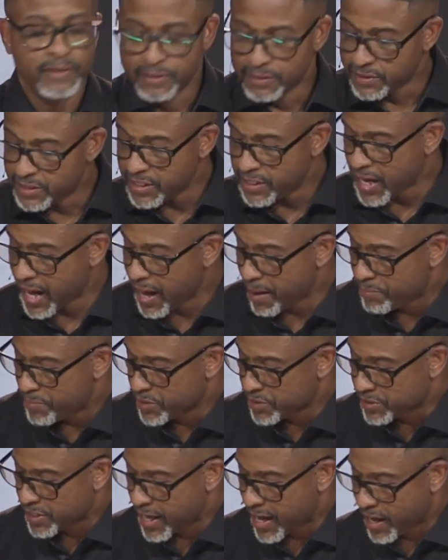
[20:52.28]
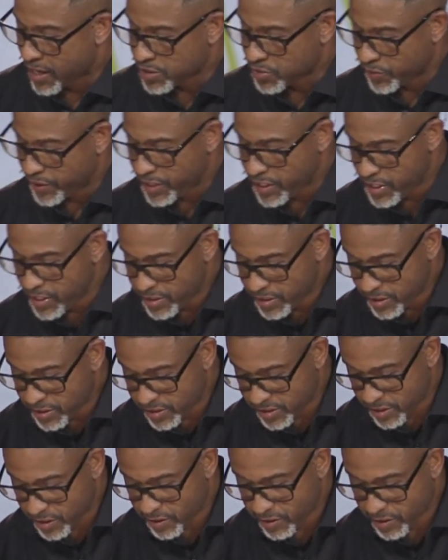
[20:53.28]
See, God builds the house when He's the
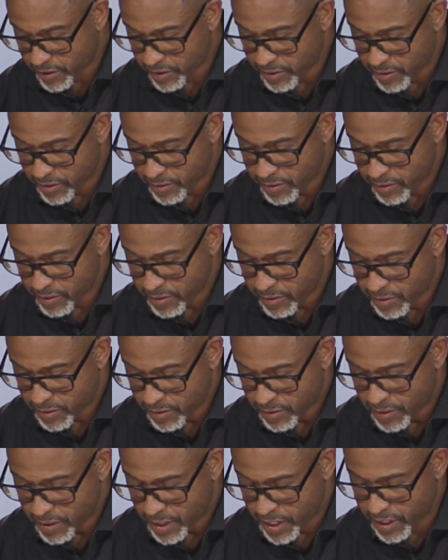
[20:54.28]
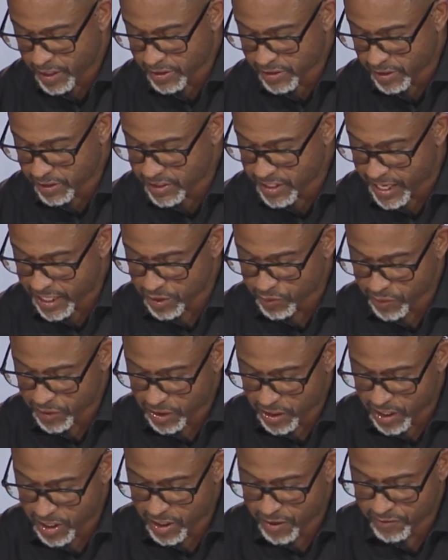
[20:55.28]
center and it's attached with
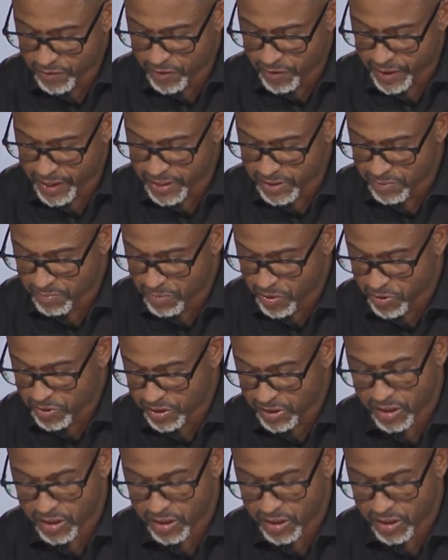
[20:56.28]
love, grace, mercy,